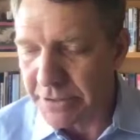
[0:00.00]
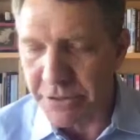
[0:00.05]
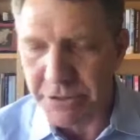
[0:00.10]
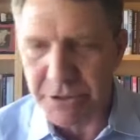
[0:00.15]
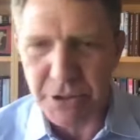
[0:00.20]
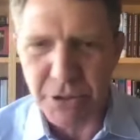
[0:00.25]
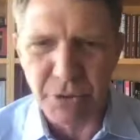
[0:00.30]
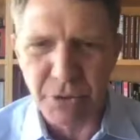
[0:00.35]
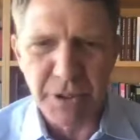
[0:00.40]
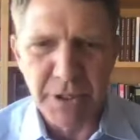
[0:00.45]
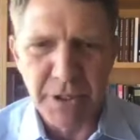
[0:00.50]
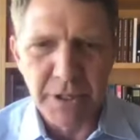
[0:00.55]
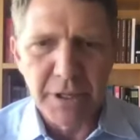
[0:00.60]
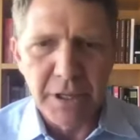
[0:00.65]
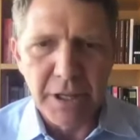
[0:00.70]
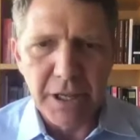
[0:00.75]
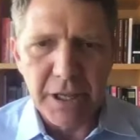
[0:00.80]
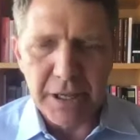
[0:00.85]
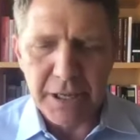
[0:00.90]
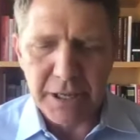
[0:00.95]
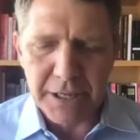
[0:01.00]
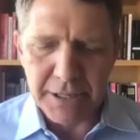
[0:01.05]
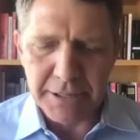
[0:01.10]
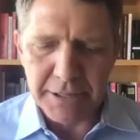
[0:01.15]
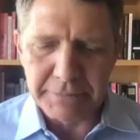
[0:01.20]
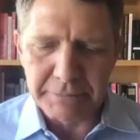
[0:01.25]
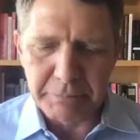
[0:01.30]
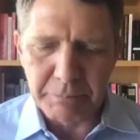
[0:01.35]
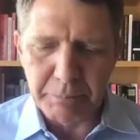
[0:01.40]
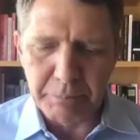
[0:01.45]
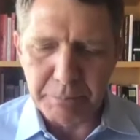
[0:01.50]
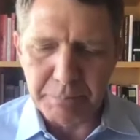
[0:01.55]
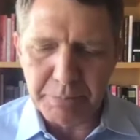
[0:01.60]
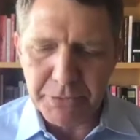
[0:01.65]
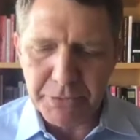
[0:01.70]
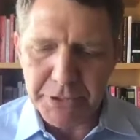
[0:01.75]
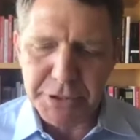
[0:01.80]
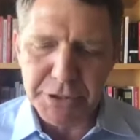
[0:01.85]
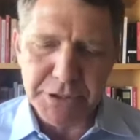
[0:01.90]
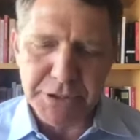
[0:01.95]
And so uh,
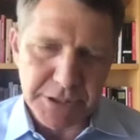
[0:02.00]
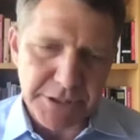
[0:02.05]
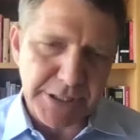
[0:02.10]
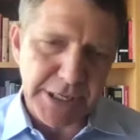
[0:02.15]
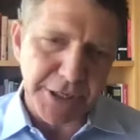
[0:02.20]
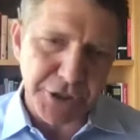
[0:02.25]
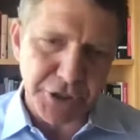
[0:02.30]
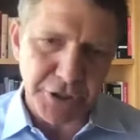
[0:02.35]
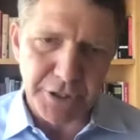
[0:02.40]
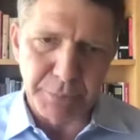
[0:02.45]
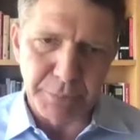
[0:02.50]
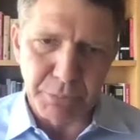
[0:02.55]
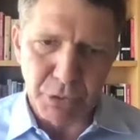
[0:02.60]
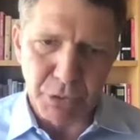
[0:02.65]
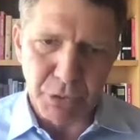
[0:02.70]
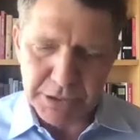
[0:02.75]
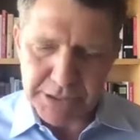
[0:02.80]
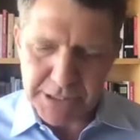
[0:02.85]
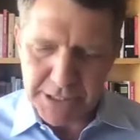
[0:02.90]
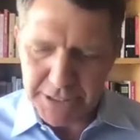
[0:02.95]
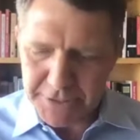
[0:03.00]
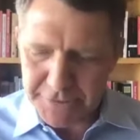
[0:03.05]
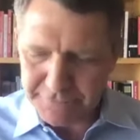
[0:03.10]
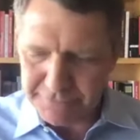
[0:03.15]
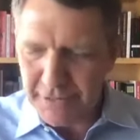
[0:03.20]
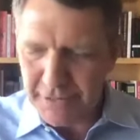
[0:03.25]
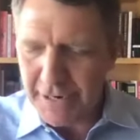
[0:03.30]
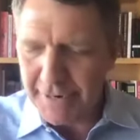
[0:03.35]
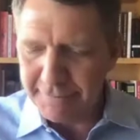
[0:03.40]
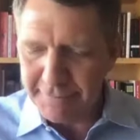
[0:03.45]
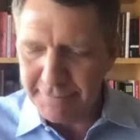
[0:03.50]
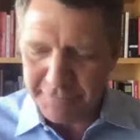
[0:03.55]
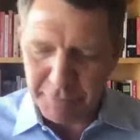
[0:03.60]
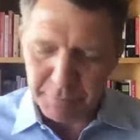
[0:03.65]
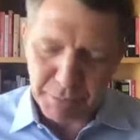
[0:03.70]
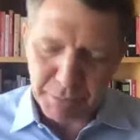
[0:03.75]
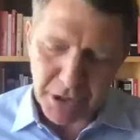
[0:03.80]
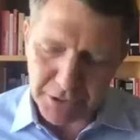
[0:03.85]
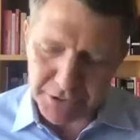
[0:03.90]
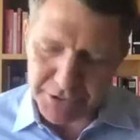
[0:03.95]
this section of the book takes five
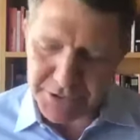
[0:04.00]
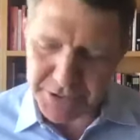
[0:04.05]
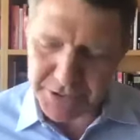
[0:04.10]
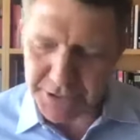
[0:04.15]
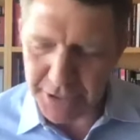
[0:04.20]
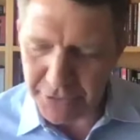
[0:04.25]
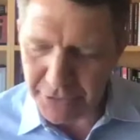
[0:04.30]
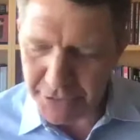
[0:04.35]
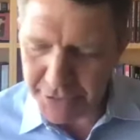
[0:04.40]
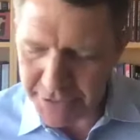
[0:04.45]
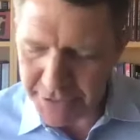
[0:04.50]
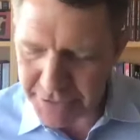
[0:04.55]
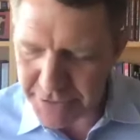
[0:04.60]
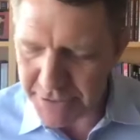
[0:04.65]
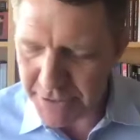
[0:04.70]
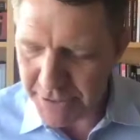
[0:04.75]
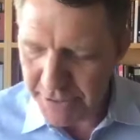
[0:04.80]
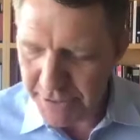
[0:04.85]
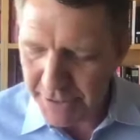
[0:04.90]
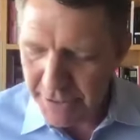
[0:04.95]
different policy areas,